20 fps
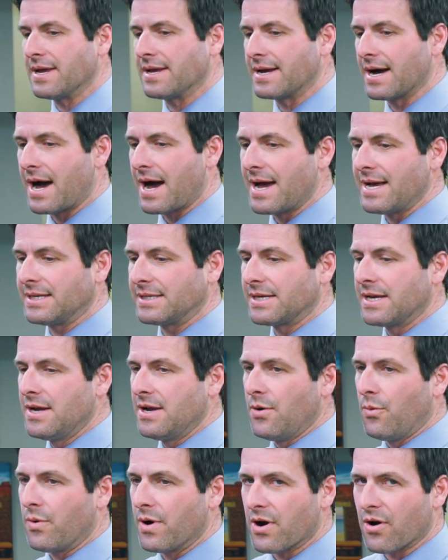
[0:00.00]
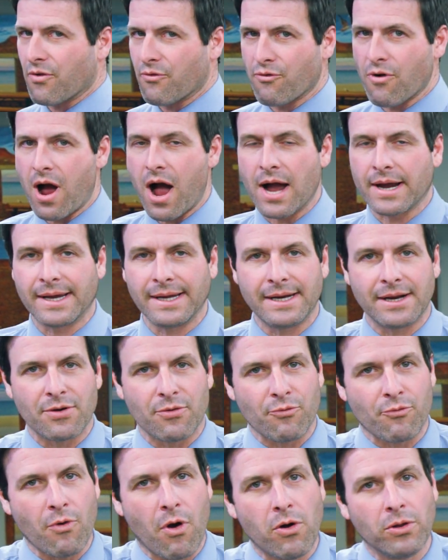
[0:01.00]
Guys, we are rocking
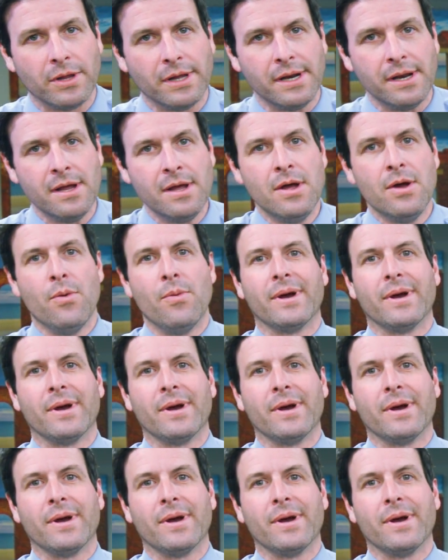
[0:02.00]
and rolling.